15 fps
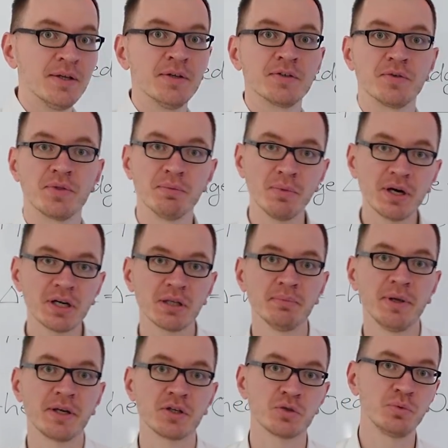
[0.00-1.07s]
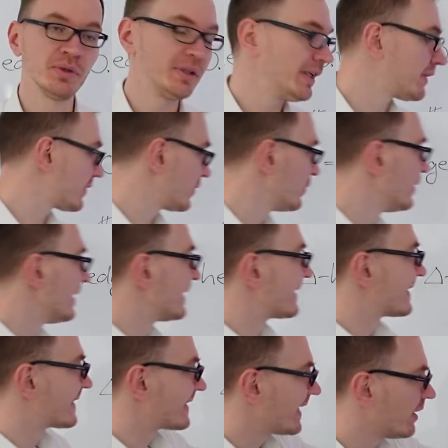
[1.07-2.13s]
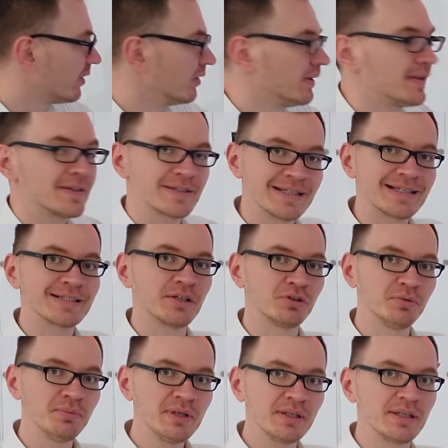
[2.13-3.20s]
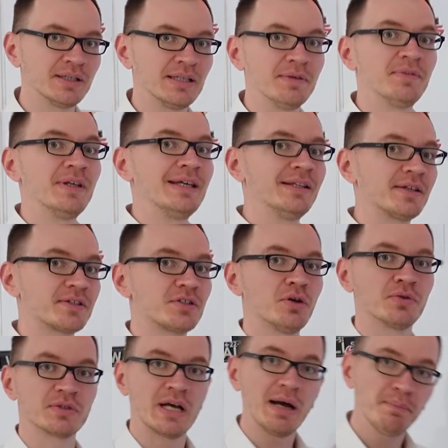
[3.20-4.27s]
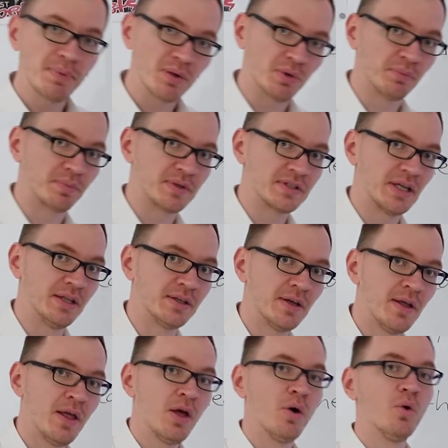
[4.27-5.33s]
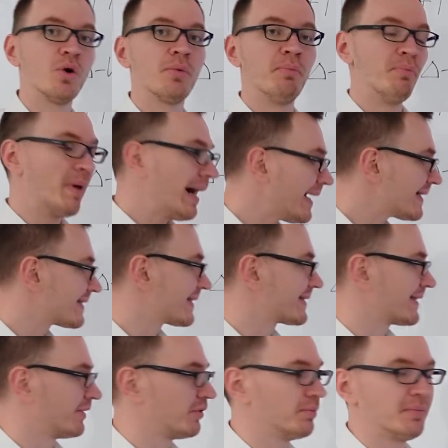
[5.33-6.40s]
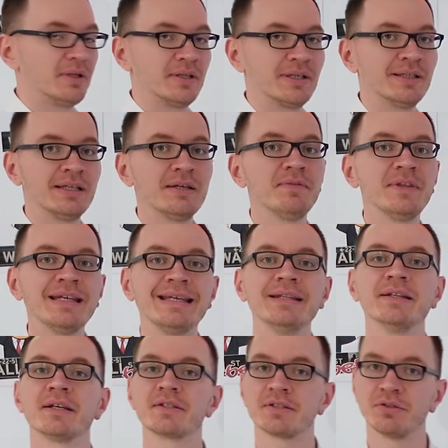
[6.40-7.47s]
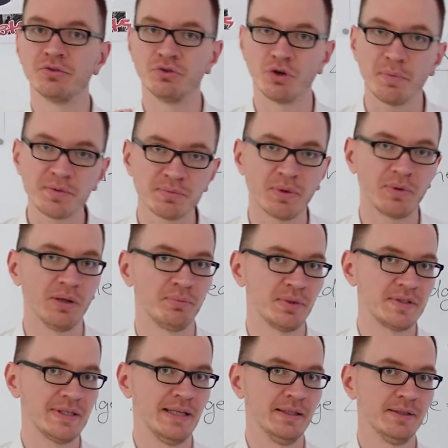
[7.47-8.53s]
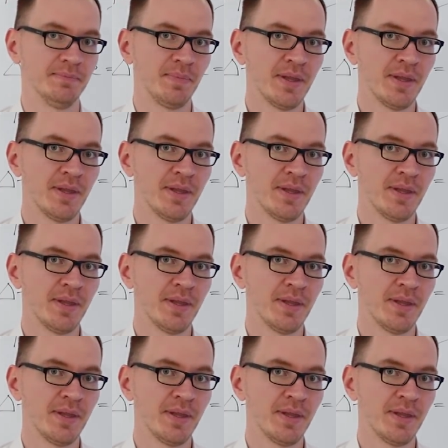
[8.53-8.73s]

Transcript: So the market makers will need to sell 600 million if the index goes up by 1%, or buy 600 million if the index drops by 1%.